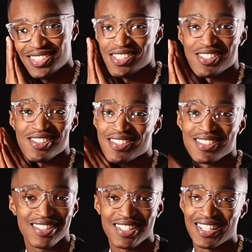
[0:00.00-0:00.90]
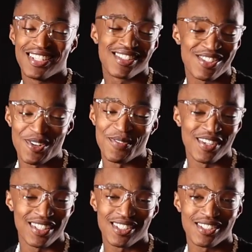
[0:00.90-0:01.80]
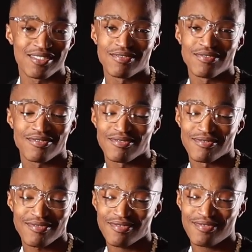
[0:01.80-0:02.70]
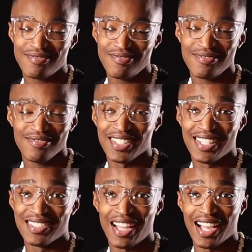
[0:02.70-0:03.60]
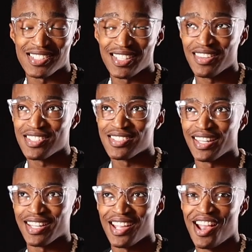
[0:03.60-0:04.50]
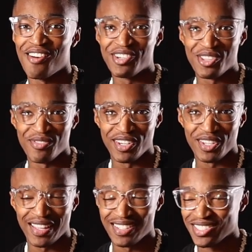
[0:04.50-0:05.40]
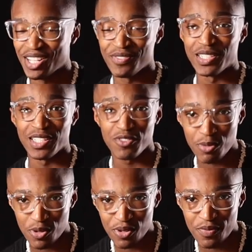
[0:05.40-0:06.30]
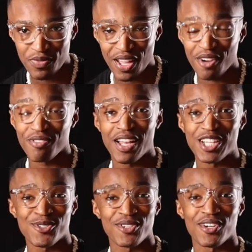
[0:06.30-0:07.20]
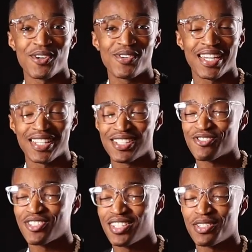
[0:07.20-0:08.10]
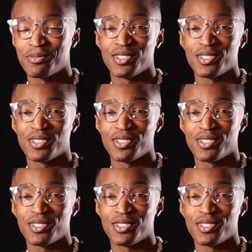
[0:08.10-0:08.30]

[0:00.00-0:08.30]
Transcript: Just, it's so much. And I say this in like every other video that it's unbelievable, how fast we're growing, and it's really